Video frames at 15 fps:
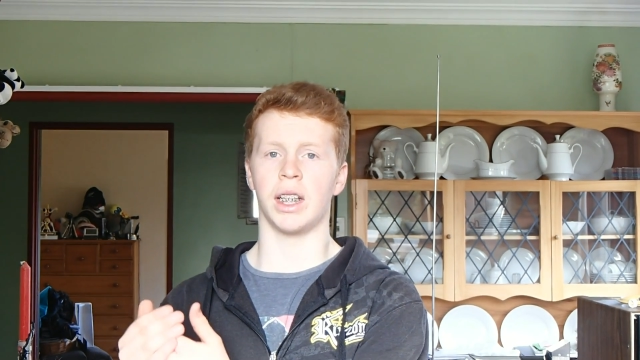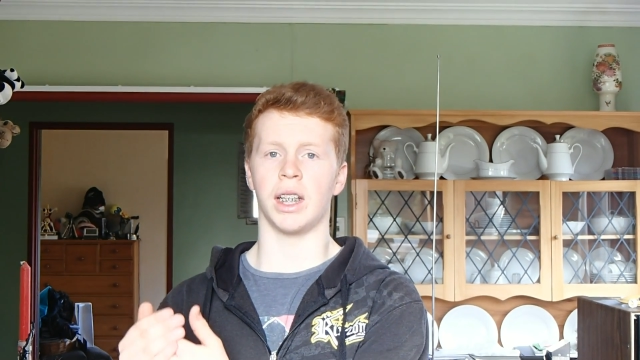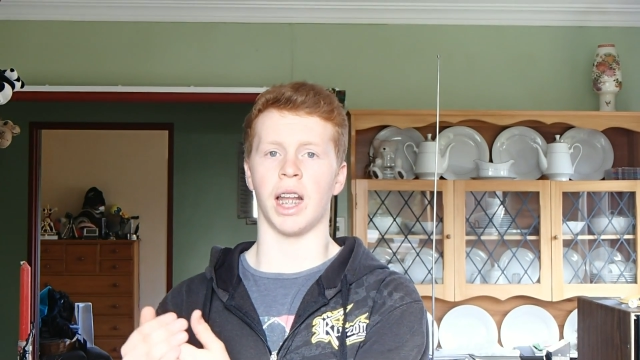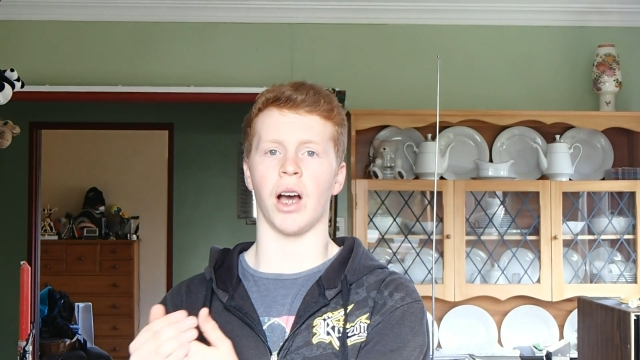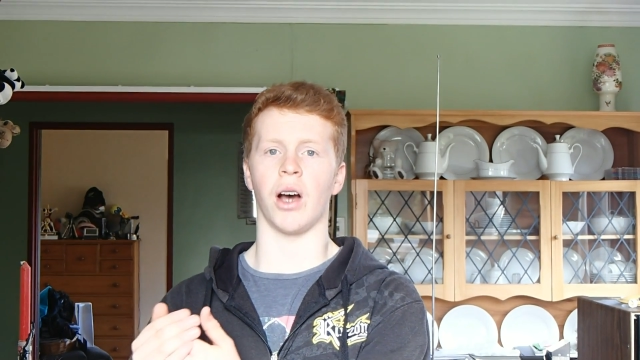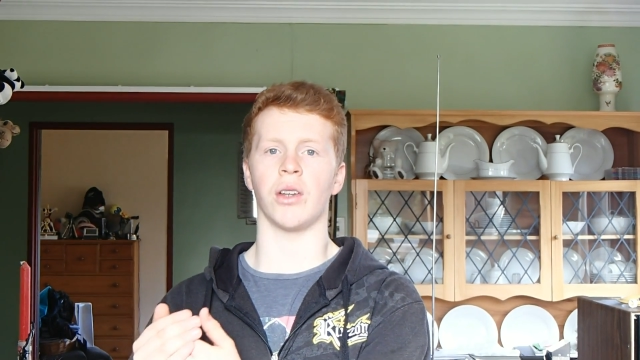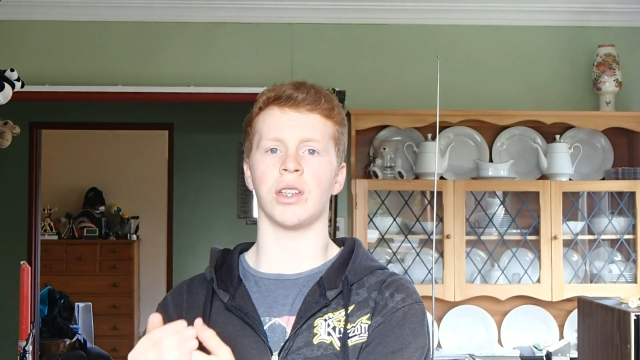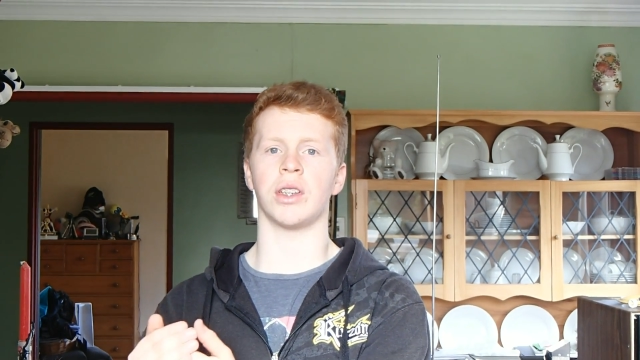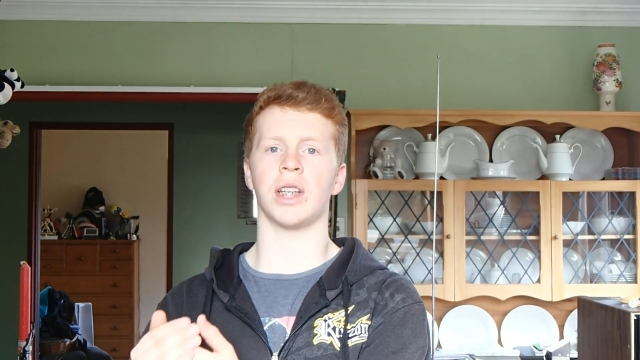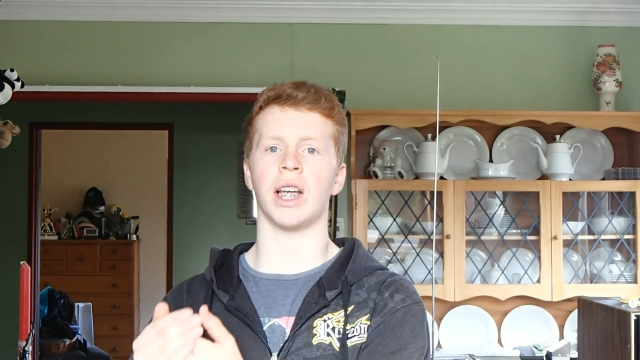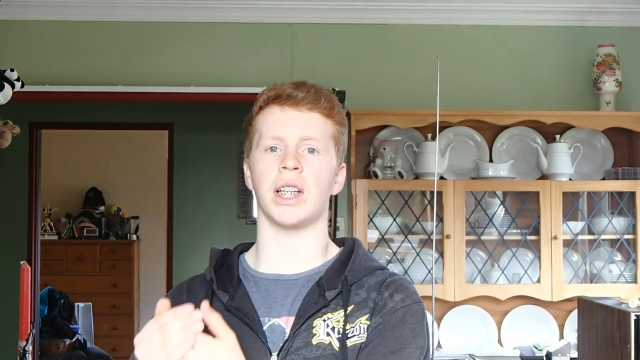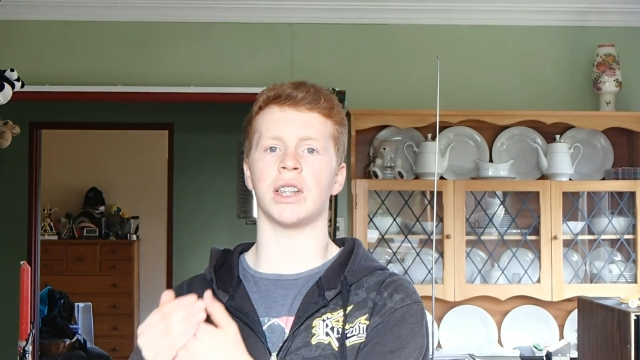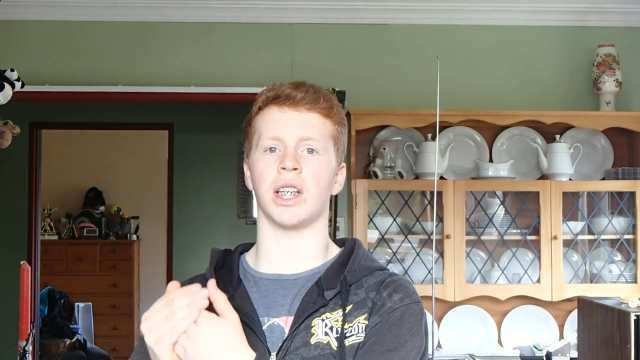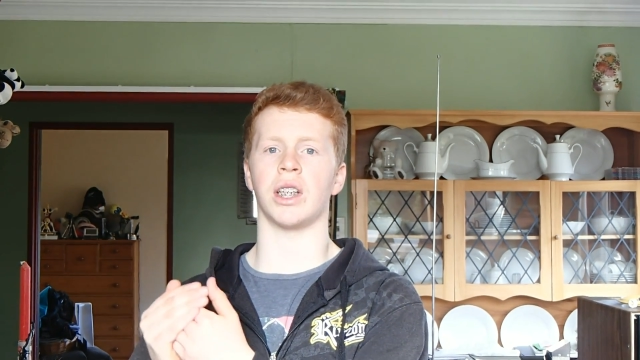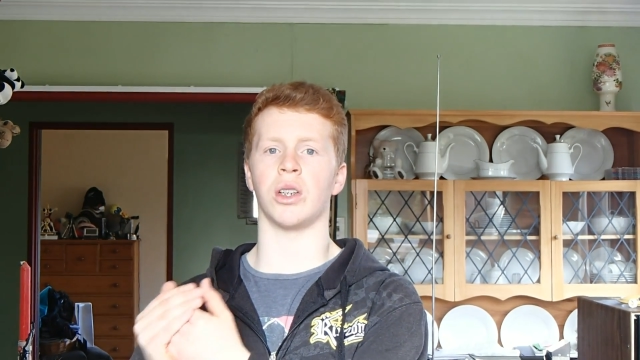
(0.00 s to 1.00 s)
Now, on the
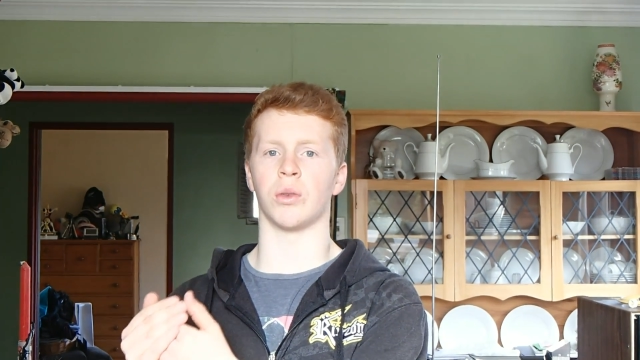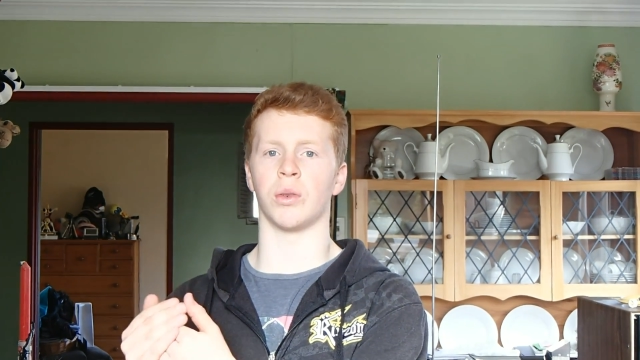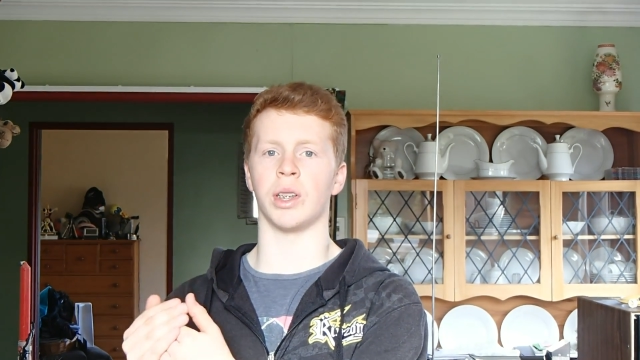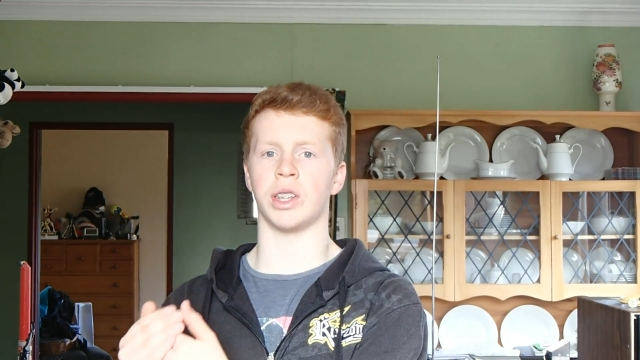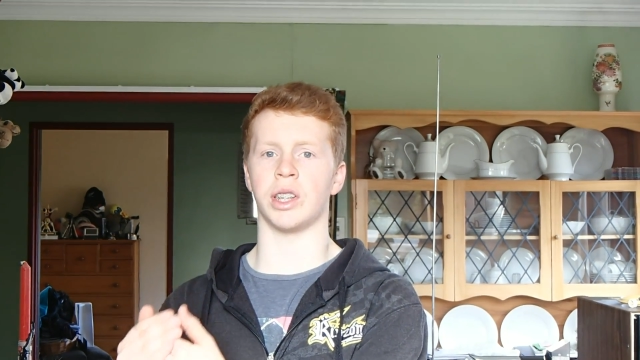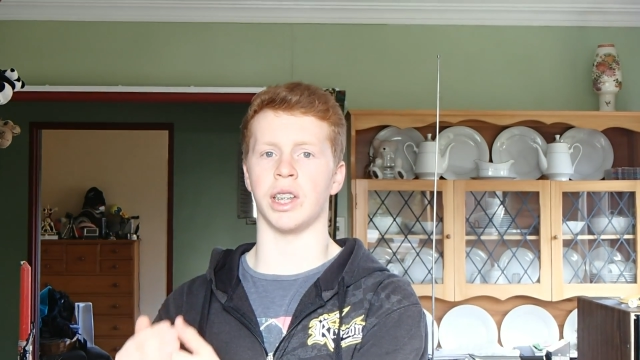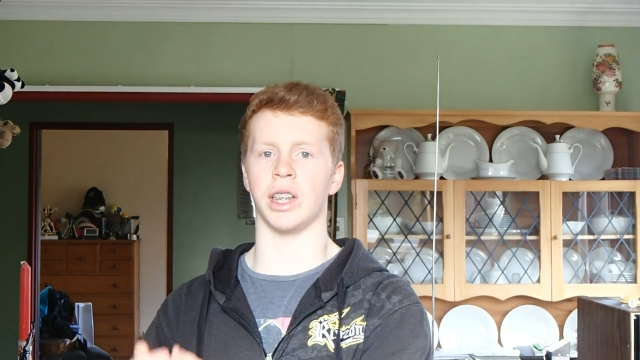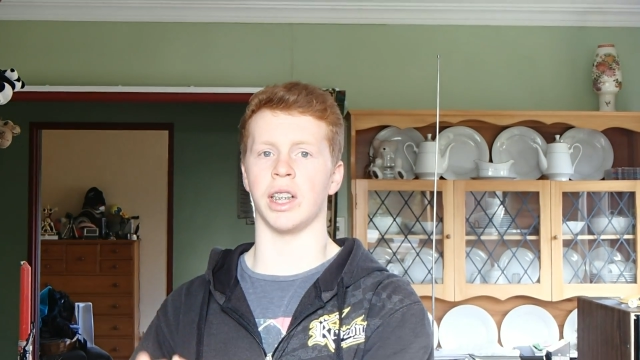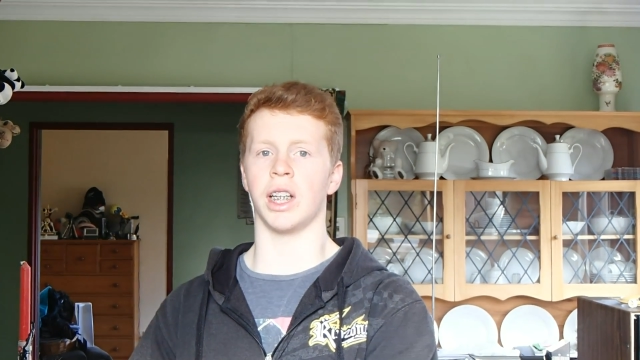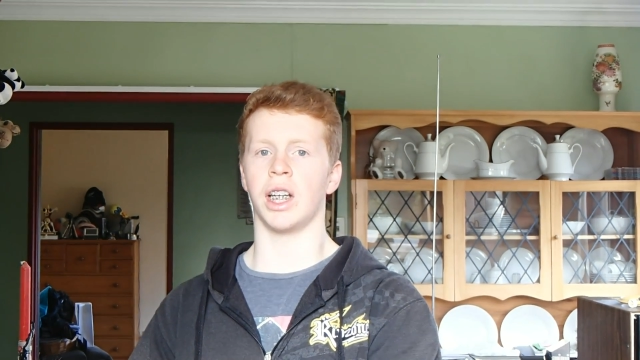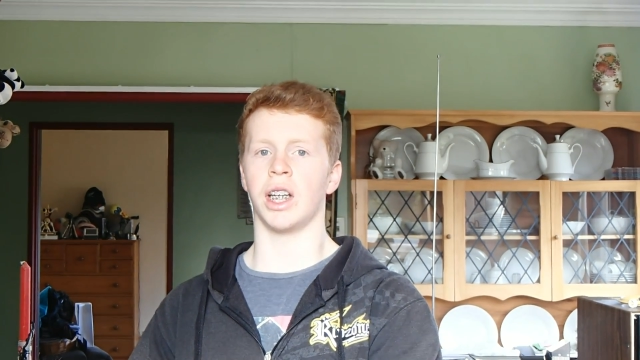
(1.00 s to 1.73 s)
days that you're resting,